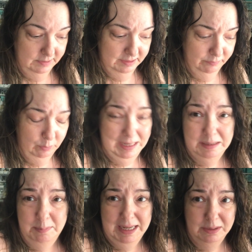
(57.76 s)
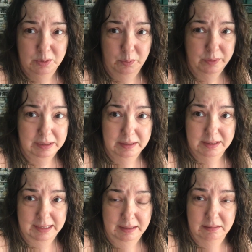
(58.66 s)
of random household things
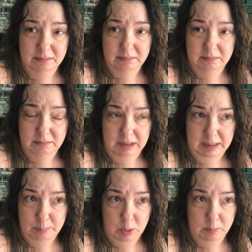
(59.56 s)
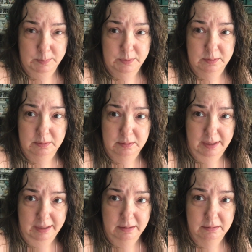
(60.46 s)
like light bulbs,
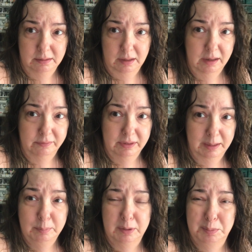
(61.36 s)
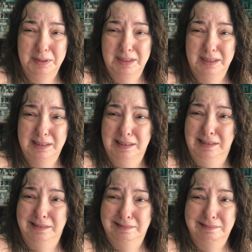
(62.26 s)
like a lot of light bulbs.
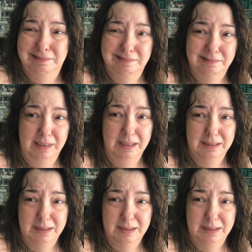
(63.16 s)
Yeah,